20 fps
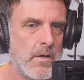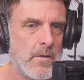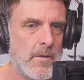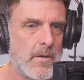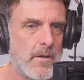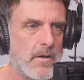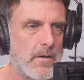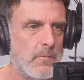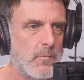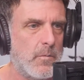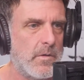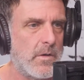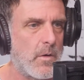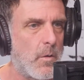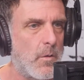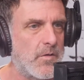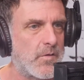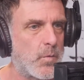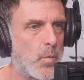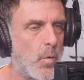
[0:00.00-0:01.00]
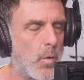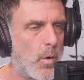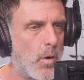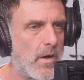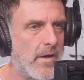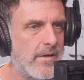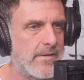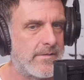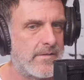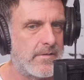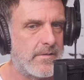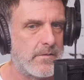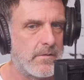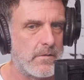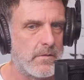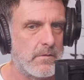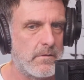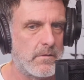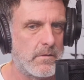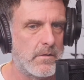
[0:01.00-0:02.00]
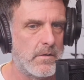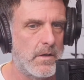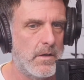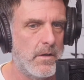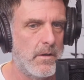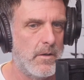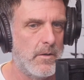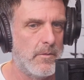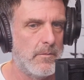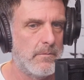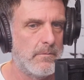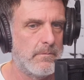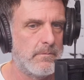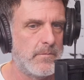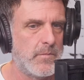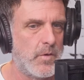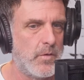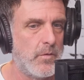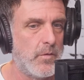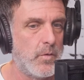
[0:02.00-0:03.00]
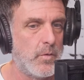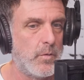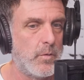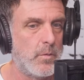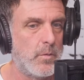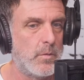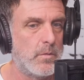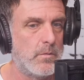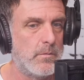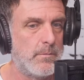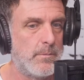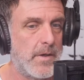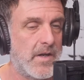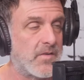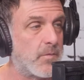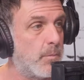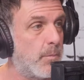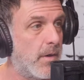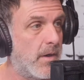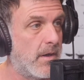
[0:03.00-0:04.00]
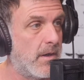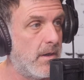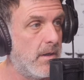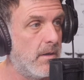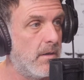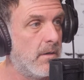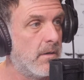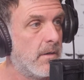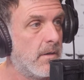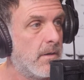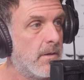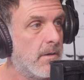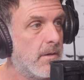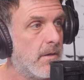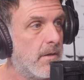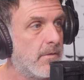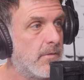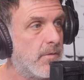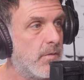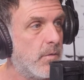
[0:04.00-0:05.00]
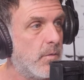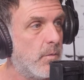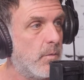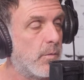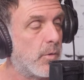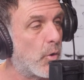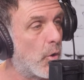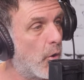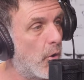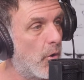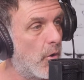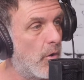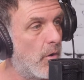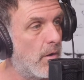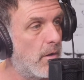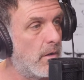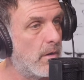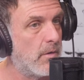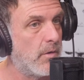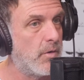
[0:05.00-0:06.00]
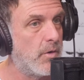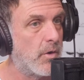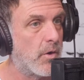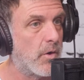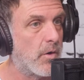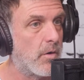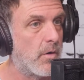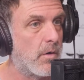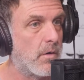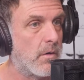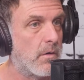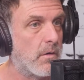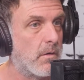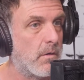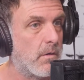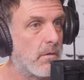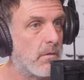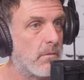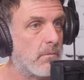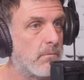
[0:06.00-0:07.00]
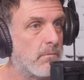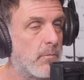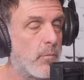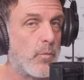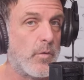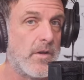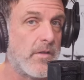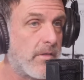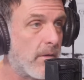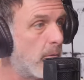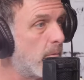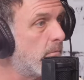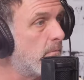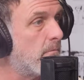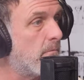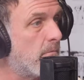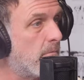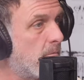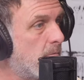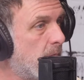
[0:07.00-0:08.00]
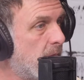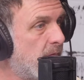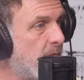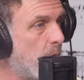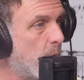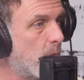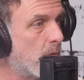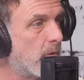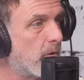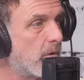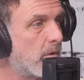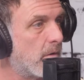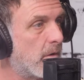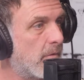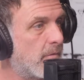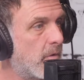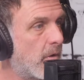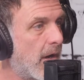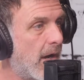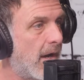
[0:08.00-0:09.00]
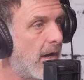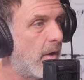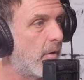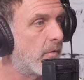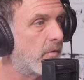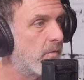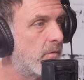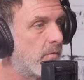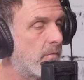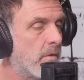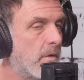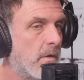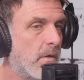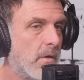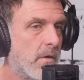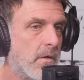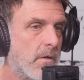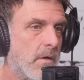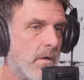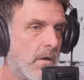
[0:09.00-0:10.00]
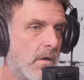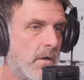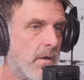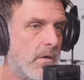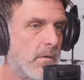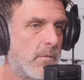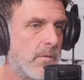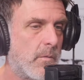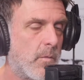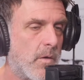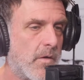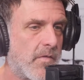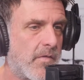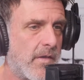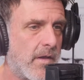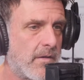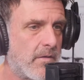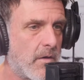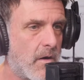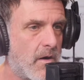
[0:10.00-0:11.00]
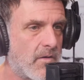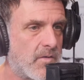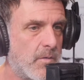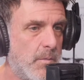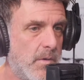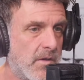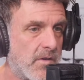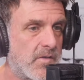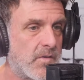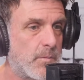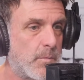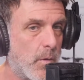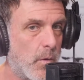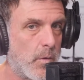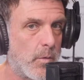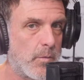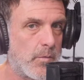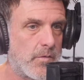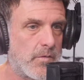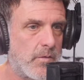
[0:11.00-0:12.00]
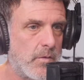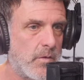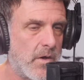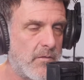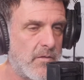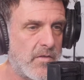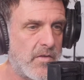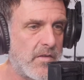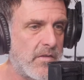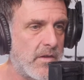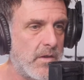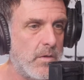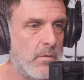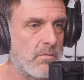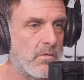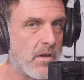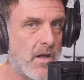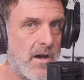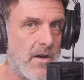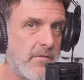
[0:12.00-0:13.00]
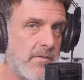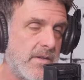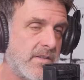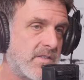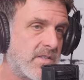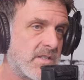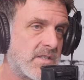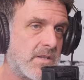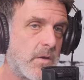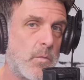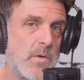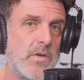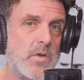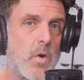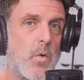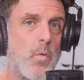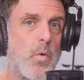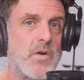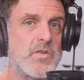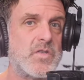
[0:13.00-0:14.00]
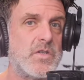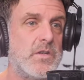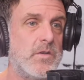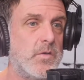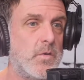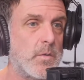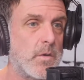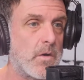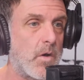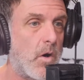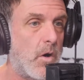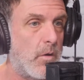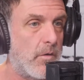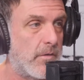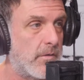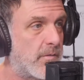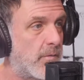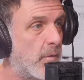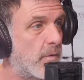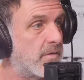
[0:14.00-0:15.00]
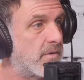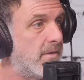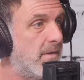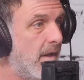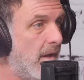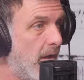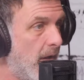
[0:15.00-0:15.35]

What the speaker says: We always want your new best buddy to learn your rhythm, if you will, of your house. We want that dog to be exposed to everything that you love. It's just that we don't want you to do it all on the first day.